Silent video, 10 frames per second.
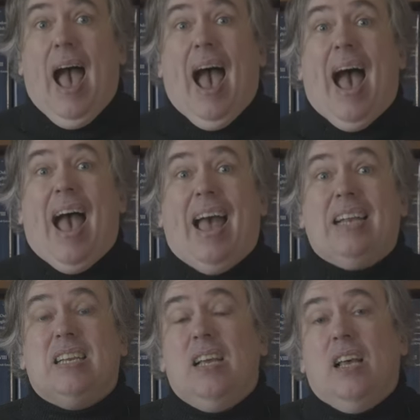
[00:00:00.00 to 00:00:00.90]

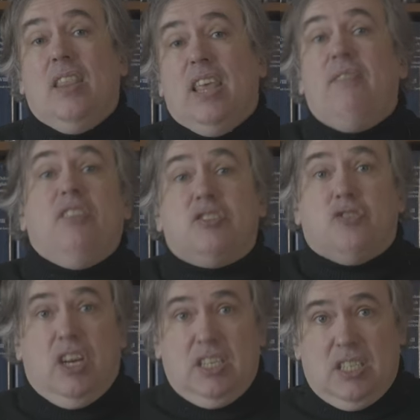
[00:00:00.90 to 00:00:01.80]
And the
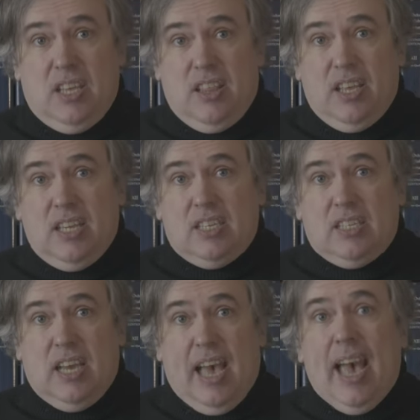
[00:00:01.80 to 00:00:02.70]
infrastructure that
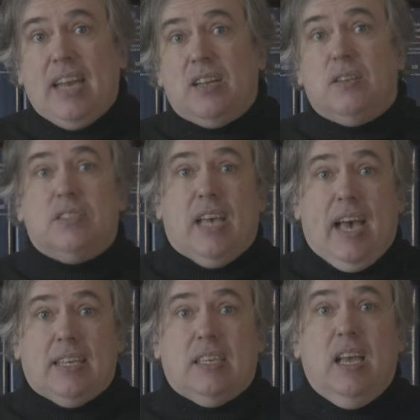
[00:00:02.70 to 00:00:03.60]
uh, handles
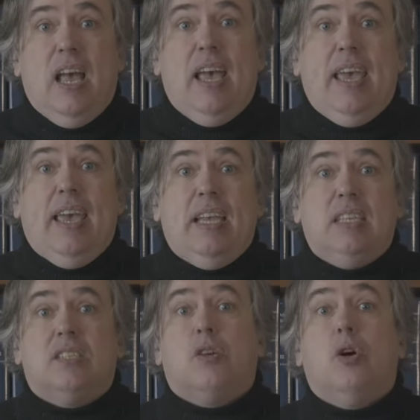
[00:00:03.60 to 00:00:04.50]
that
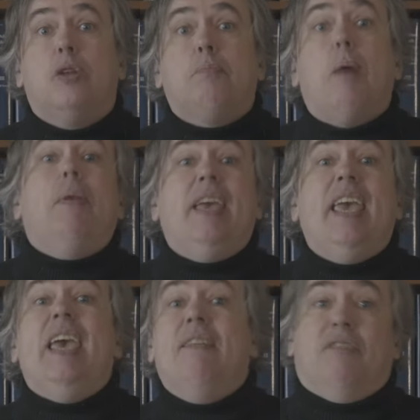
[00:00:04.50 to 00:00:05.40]
is called public
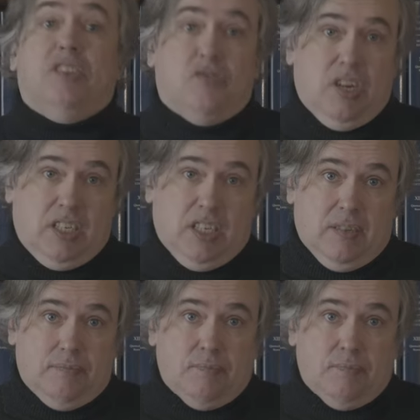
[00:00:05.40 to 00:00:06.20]
key infrastructure.